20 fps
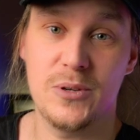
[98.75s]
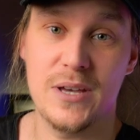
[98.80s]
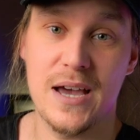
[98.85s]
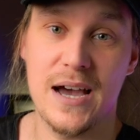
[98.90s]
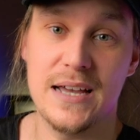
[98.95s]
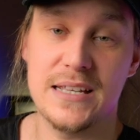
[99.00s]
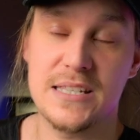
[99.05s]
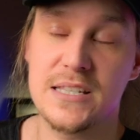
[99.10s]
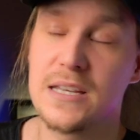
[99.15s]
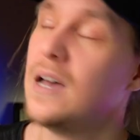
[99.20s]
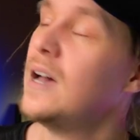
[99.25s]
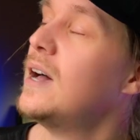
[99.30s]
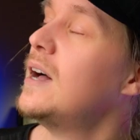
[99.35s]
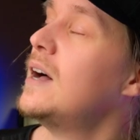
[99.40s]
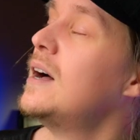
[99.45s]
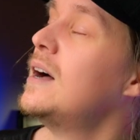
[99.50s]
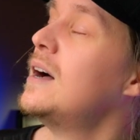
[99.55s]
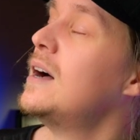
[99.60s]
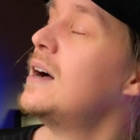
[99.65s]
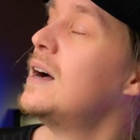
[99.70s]
guys
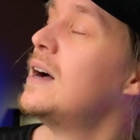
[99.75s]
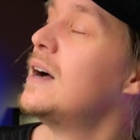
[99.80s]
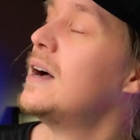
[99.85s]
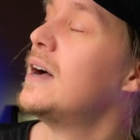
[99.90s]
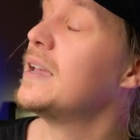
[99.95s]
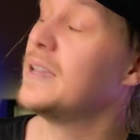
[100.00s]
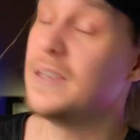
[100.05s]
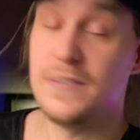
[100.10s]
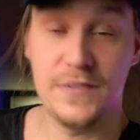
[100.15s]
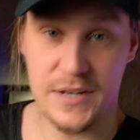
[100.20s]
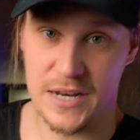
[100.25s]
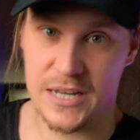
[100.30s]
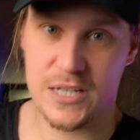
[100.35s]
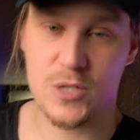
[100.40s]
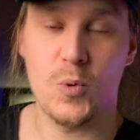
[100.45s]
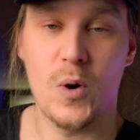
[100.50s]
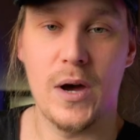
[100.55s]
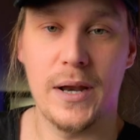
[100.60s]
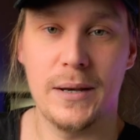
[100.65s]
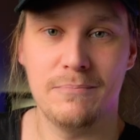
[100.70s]
in the
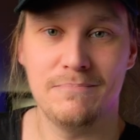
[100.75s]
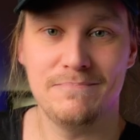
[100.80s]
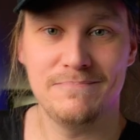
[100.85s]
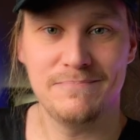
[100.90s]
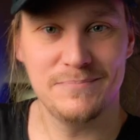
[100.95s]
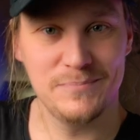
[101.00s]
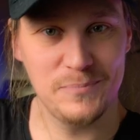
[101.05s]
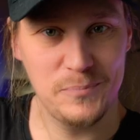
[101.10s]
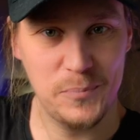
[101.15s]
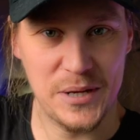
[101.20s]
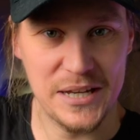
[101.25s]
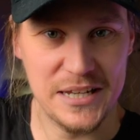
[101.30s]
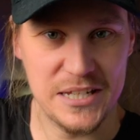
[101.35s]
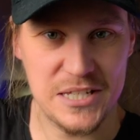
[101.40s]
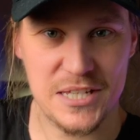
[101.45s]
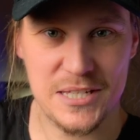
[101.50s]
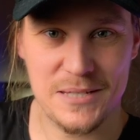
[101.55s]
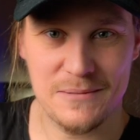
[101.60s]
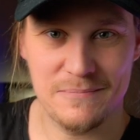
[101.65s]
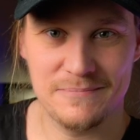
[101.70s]
next one.
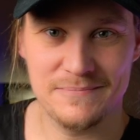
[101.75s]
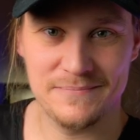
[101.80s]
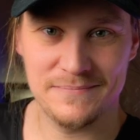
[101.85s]
Peace.